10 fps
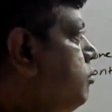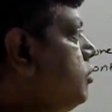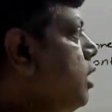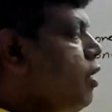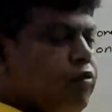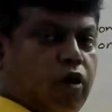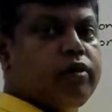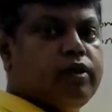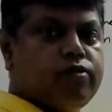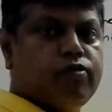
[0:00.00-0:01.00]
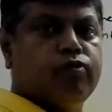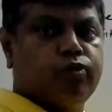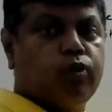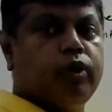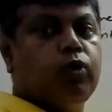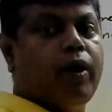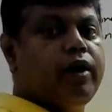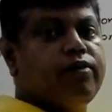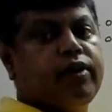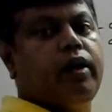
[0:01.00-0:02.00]
have drawn this so that you
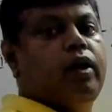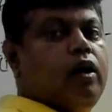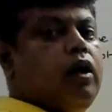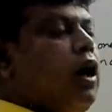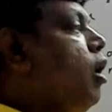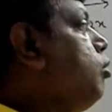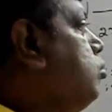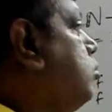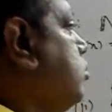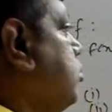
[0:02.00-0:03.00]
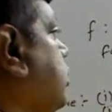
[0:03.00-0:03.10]
understand how the